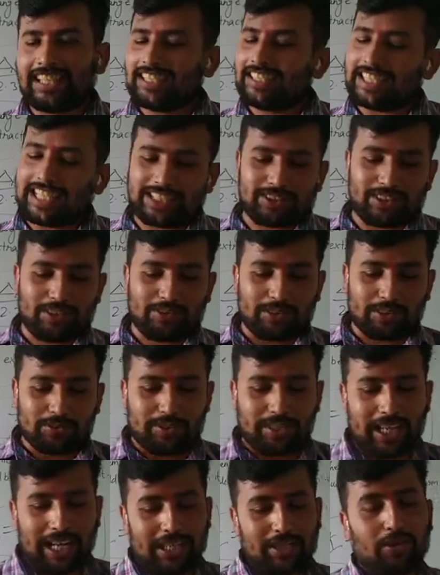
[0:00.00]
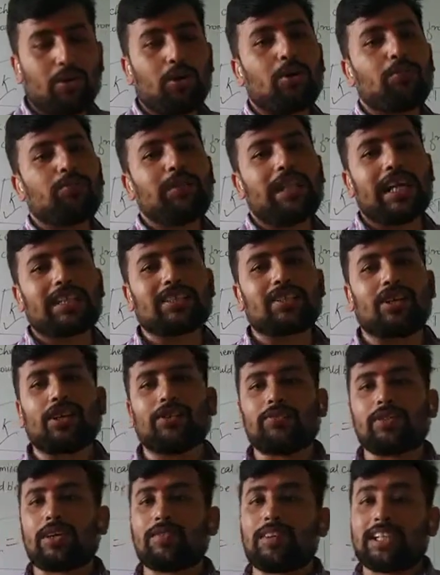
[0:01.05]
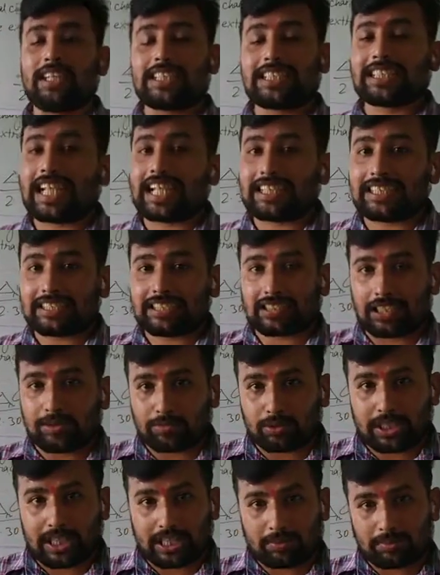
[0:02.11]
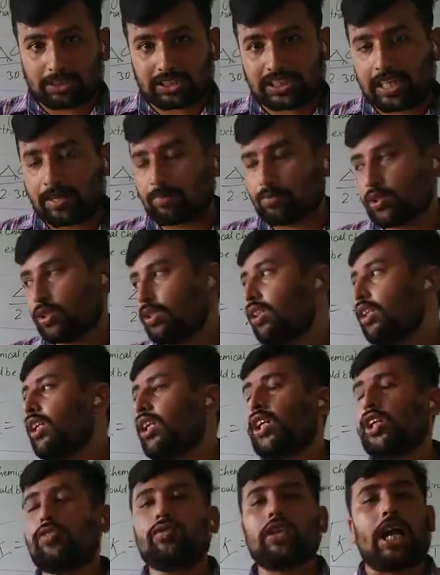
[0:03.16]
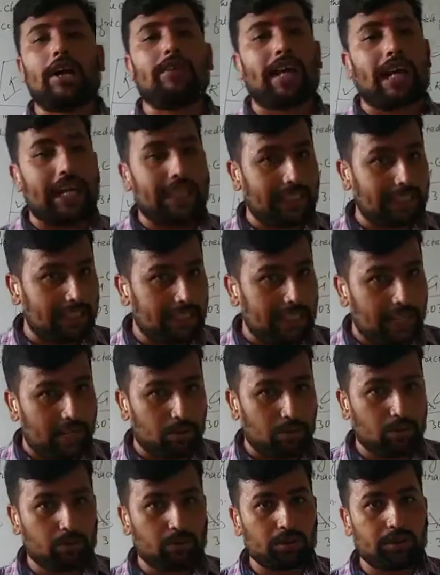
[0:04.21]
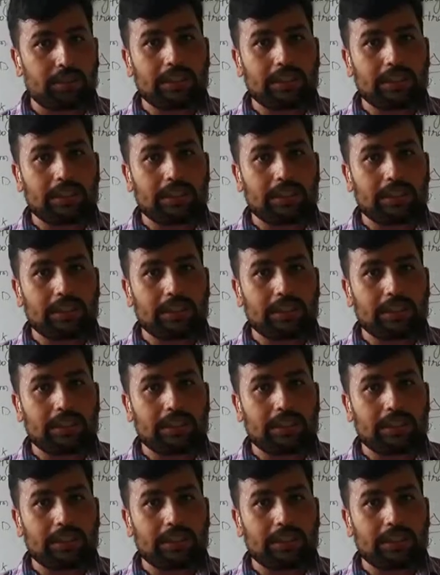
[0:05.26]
That's all for today. I hope that all of you have understand this thermodynamics chapter. If you have any doubt,